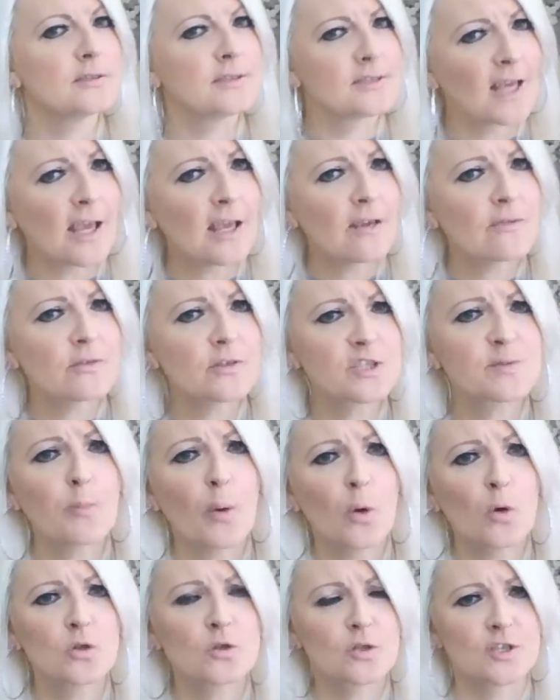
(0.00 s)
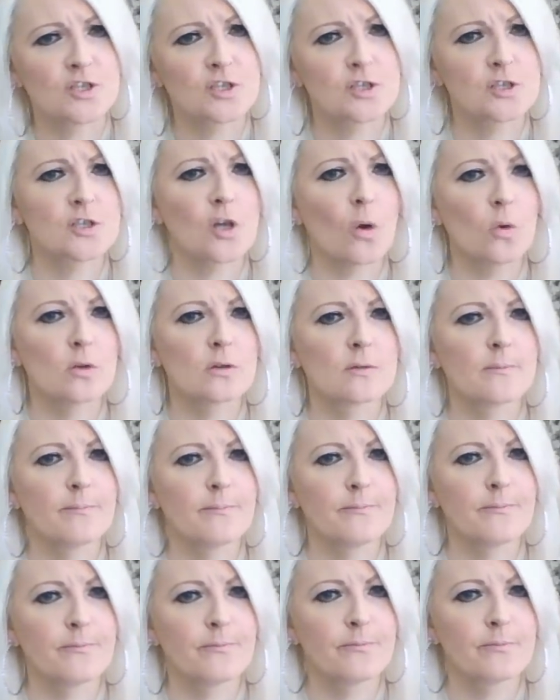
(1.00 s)
David spoke to his soul
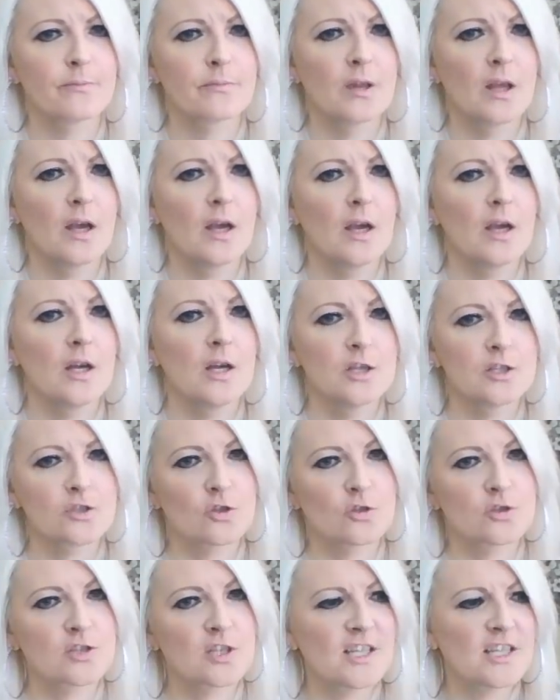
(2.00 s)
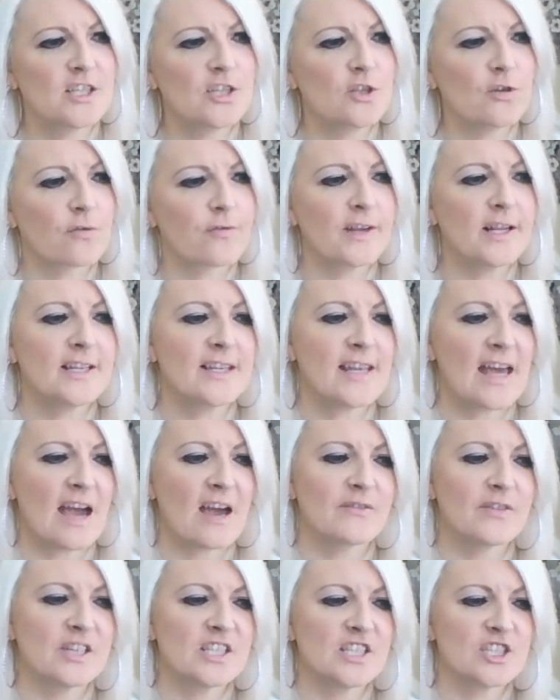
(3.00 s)
so it's like you're feeling
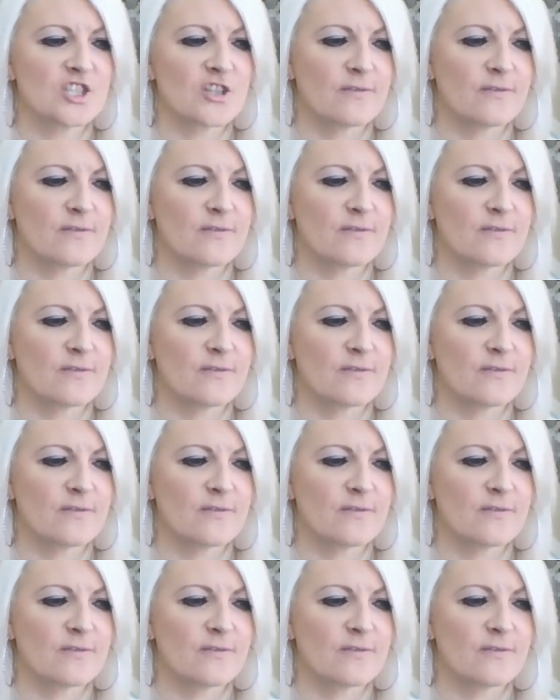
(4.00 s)
heaviness,